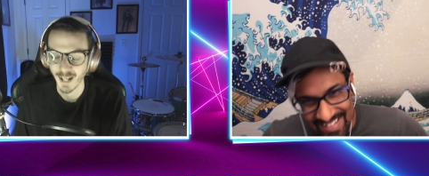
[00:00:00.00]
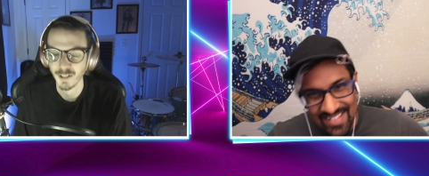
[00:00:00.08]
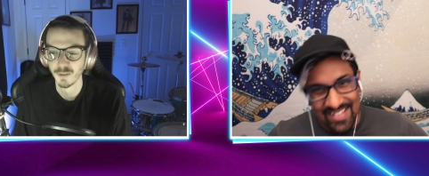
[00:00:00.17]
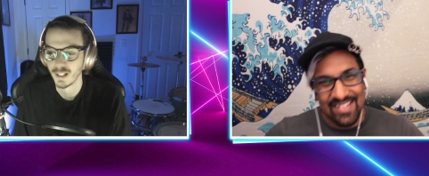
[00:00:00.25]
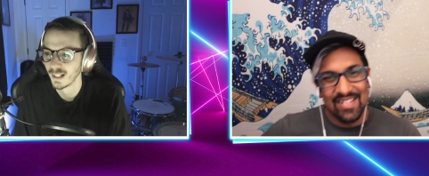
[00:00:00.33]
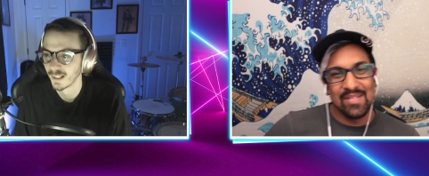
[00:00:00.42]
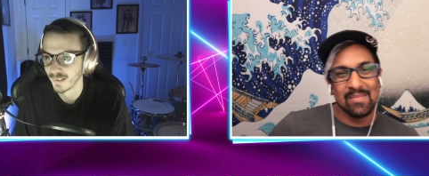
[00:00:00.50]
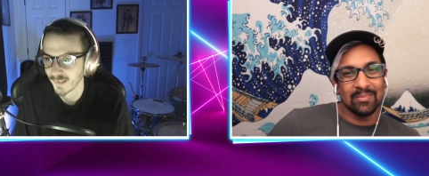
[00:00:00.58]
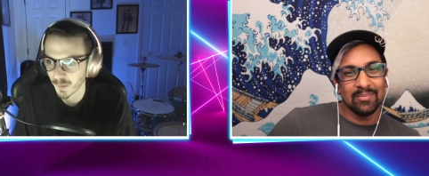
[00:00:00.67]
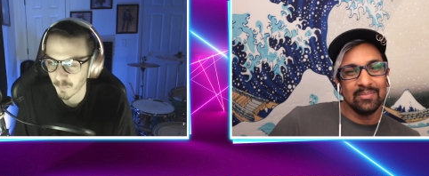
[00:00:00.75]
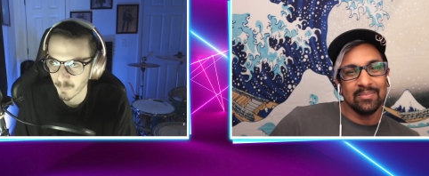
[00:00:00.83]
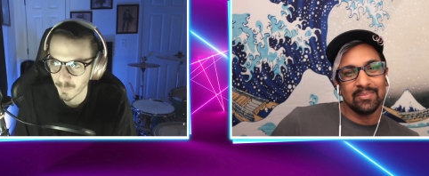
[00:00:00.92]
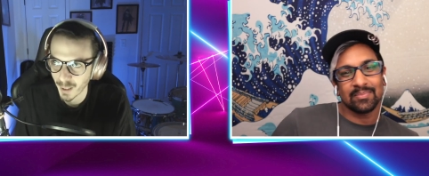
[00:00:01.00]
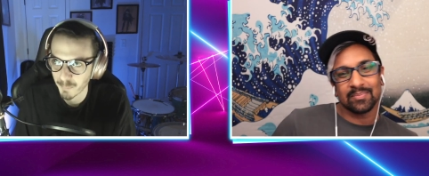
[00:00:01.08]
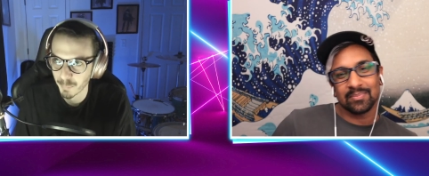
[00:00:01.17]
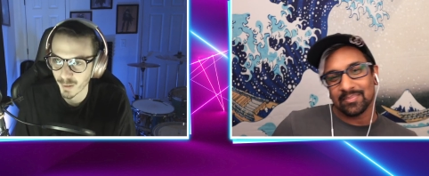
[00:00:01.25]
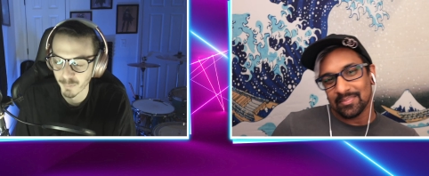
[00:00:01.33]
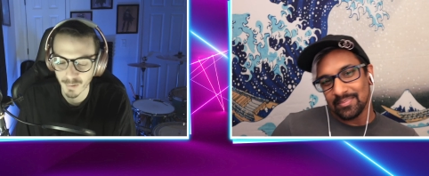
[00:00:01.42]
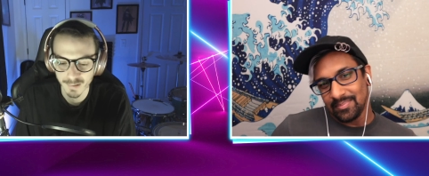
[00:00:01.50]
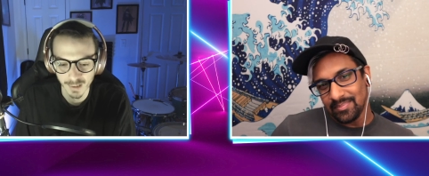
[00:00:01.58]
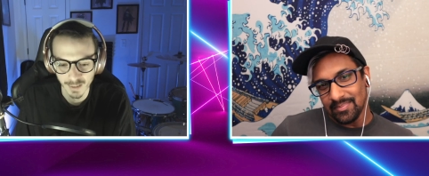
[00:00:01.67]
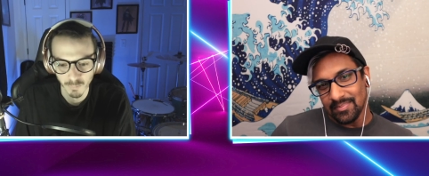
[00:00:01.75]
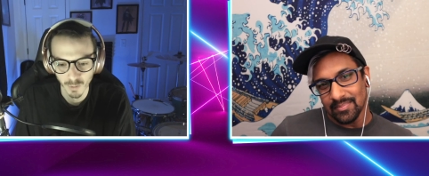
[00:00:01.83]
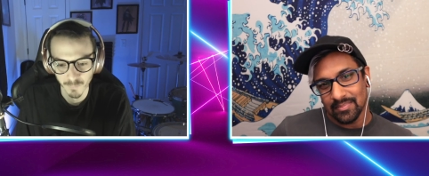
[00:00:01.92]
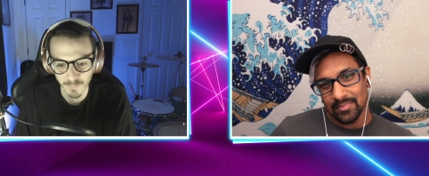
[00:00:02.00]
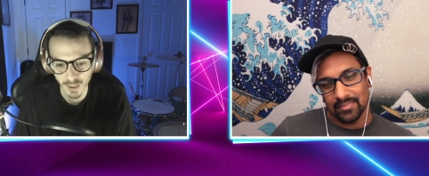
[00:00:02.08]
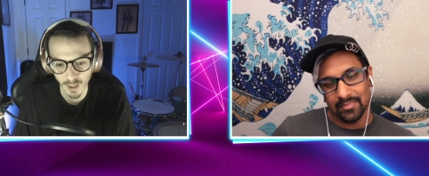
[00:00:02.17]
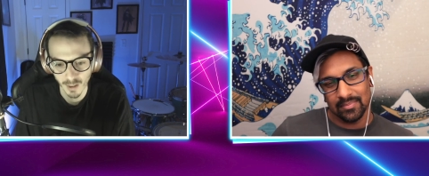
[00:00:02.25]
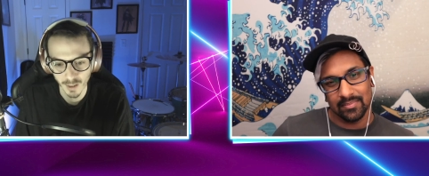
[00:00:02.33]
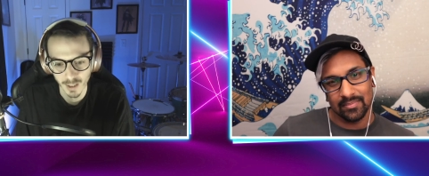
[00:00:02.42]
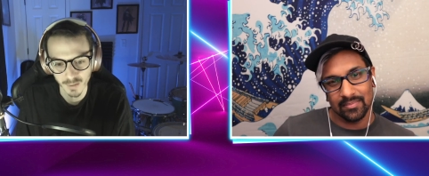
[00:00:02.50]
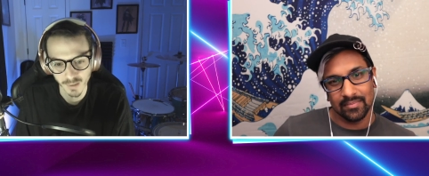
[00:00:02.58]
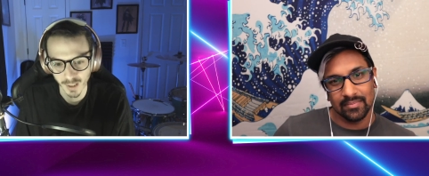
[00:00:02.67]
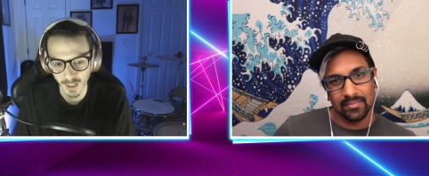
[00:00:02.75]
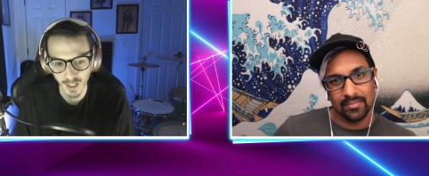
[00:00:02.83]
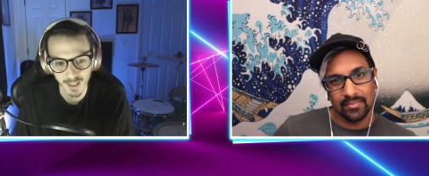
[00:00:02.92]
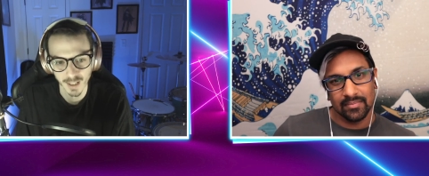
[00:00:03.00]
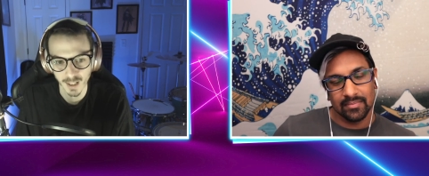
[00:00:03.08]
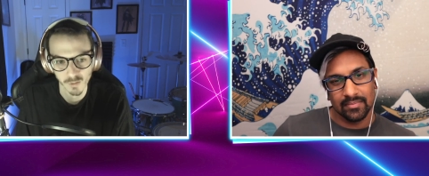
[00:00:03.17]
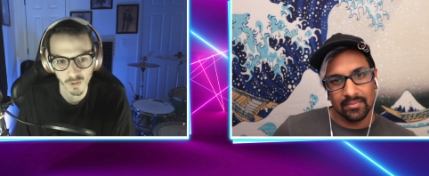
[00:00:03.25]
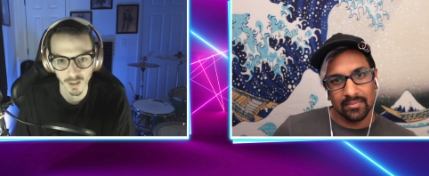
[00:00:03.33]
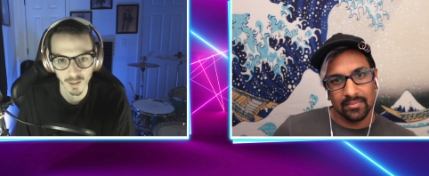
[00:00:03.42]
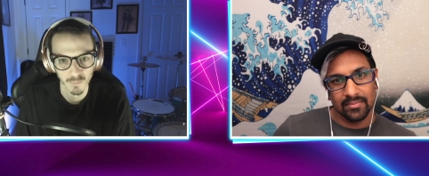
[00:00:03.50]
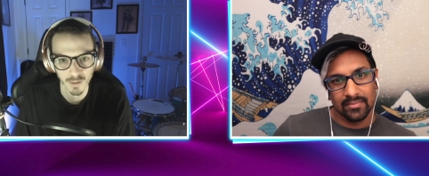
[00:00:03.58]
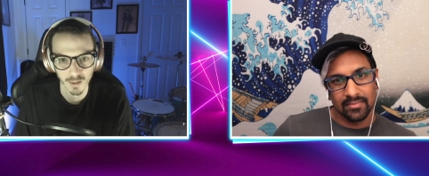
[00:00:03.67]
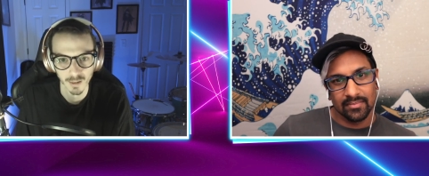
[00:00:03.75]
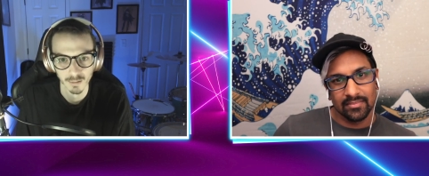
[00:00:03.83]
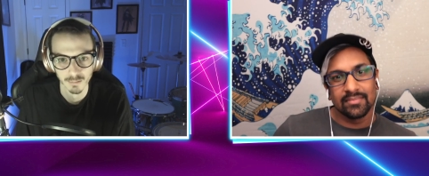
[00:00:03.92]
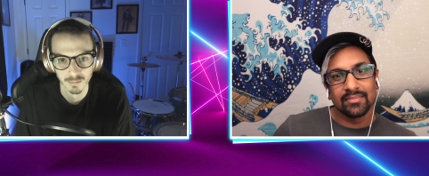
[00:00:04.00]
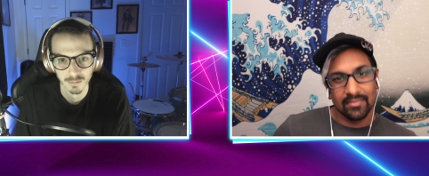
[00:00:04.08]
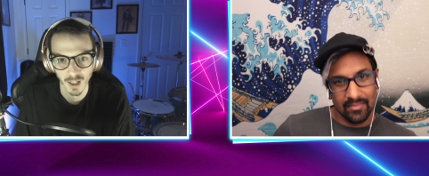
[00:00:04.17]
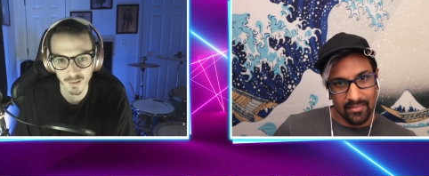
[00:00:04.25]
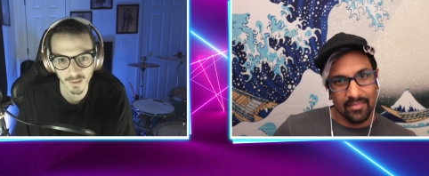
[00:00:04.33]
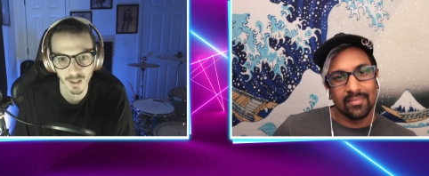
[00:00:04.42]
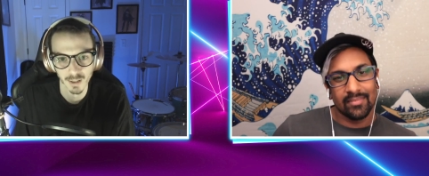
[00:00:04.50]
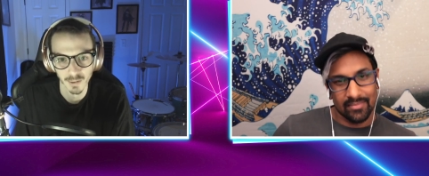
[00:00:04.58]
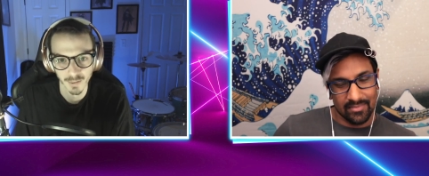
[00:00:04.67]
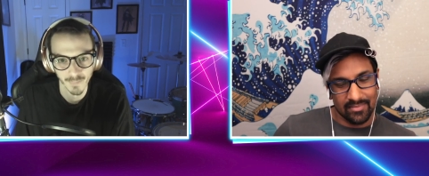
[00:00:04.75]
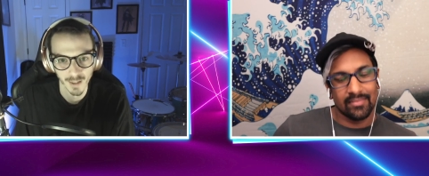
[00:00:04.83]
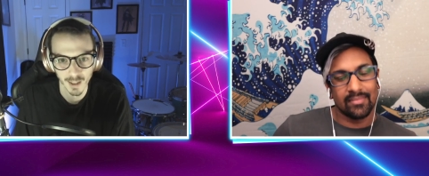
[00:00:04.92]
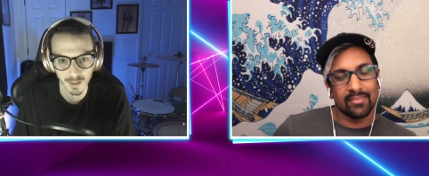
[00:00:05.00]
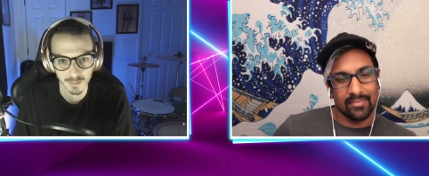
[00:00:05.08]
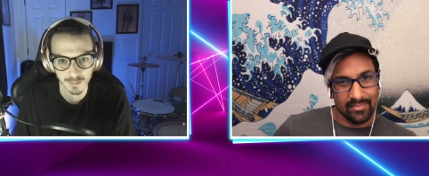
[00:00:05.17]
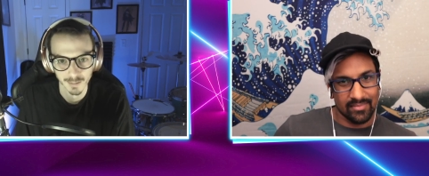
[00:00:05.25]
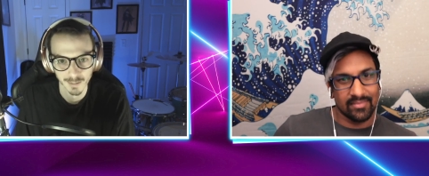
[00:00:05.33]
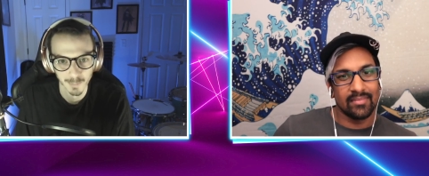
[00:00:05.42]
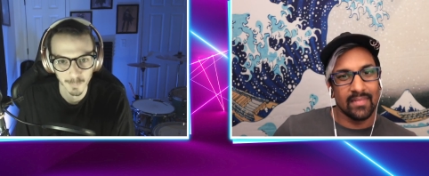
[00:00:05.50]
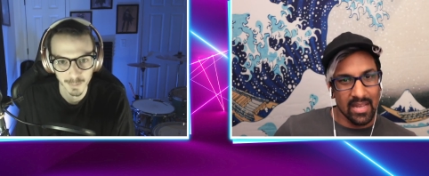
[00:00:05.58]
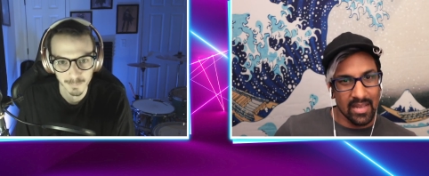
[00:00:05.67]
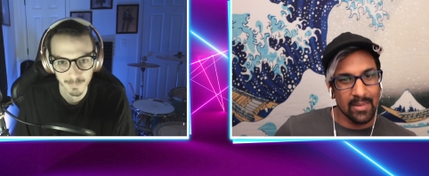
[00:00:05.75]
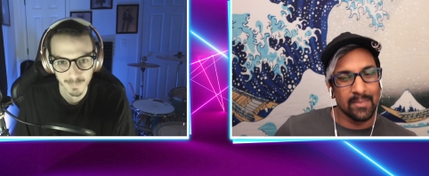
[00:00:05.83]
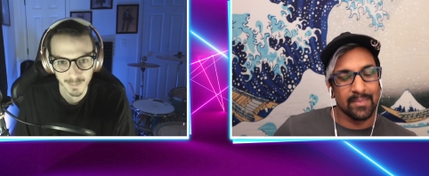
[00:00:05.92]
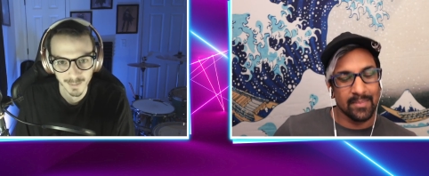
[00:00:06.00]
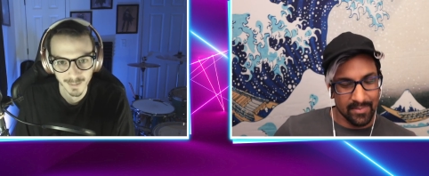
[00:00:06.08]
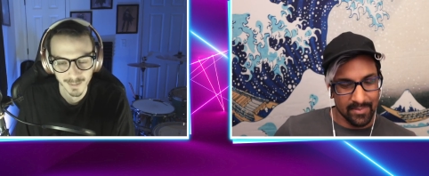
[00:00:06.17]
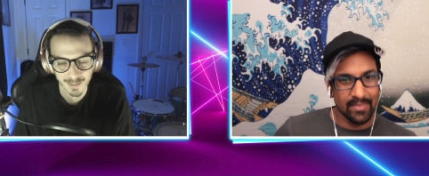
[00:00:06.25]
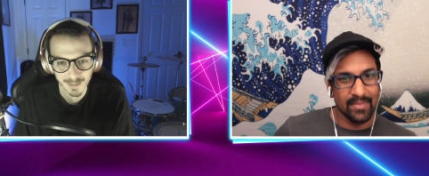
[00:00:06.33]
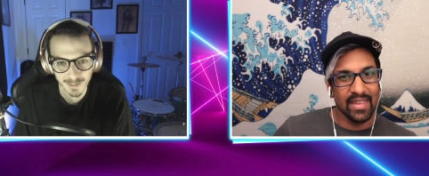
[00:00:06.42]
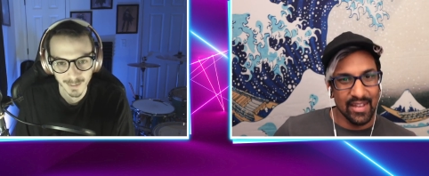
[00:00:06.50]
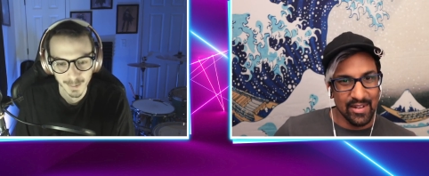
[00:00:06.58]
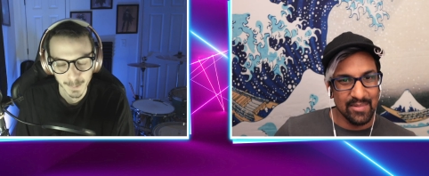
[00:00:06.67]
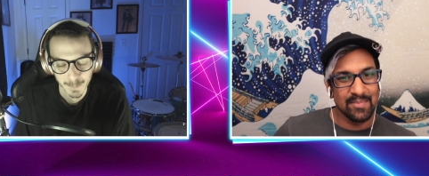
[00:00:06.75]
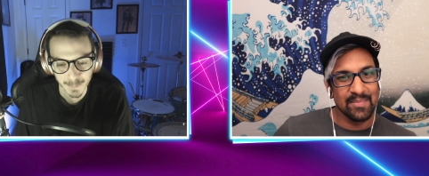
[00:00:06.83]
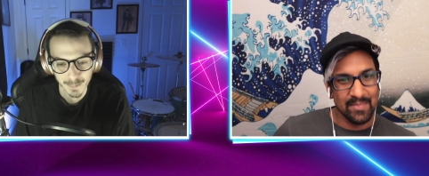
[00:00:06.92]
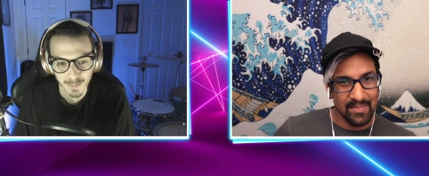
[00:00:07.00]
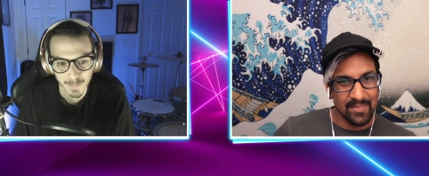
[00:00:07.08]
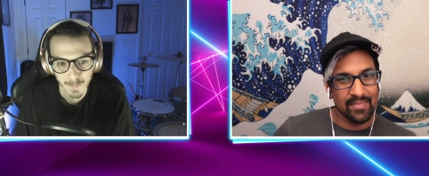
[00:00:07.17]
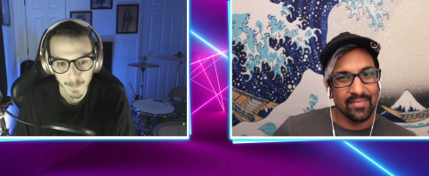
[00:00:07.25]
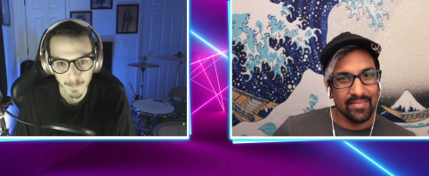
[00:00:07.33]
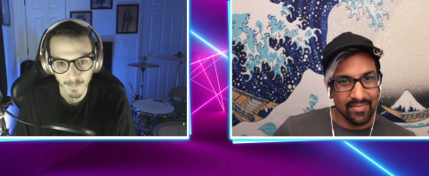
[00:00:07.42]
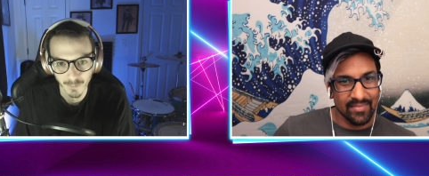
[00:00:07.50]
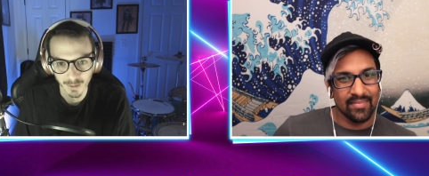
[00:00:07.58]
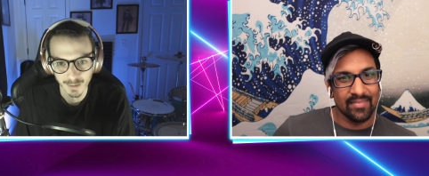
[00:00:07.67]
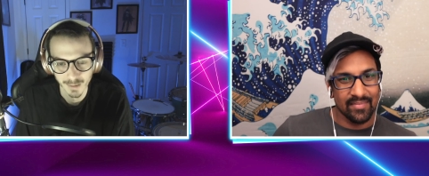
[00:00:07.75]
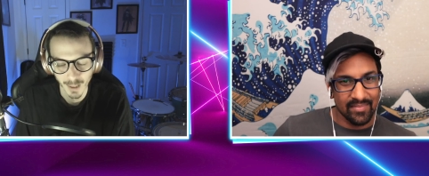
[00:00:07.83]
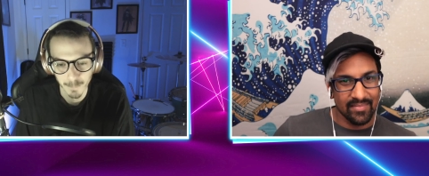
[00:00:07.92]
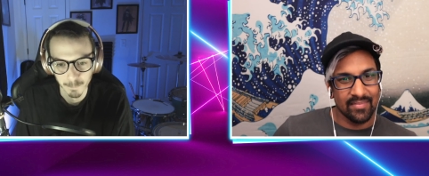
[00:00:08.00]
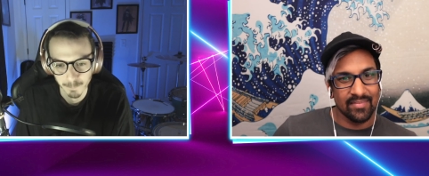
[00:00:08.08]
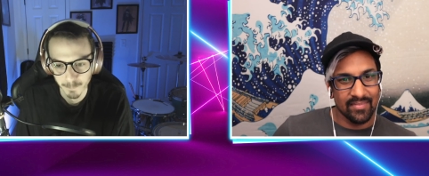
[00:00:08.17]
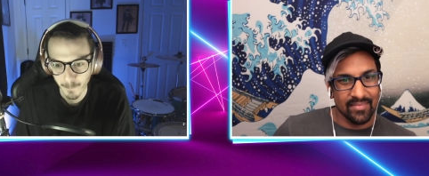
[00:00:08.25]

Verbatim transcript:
Speaker 1: I do get it because like when I played Resident Evil in VR, I was like, I can headshot everything. I just gotta look at the head. You know what I mean? Yep. Yep. It was a good time.